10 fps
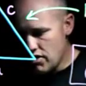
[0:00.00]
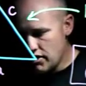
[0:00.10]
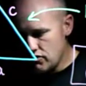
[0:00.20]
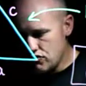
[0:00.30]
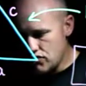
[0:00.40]

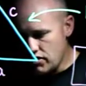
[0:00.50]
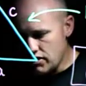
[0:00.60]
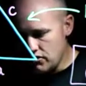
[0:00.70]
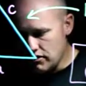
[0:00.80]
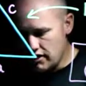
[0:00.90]
angled
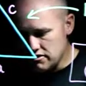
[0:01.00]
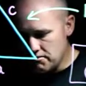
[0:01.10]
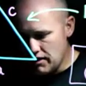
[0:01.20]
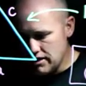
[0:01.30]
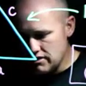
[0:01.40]
triangle that has a
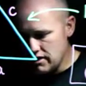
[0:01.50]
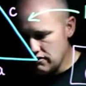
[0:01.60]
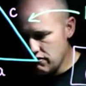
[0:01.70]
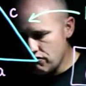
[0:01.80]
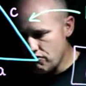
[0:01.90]
base
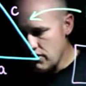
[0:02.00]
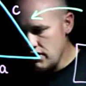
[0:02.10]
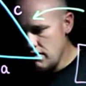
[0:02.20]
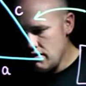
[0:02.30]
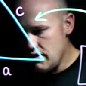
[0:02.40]
length of
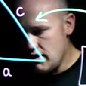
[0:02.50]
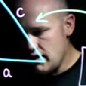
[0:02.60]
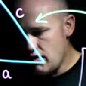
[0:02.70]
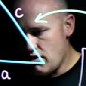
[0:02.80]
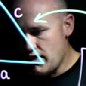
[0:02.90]
3 and
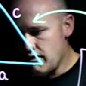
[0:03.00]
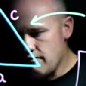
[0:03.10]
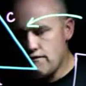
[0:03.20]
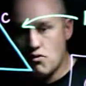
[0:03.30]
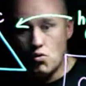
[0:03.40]
a height of
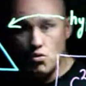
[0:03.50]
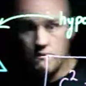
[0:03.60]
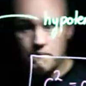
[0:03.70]
4.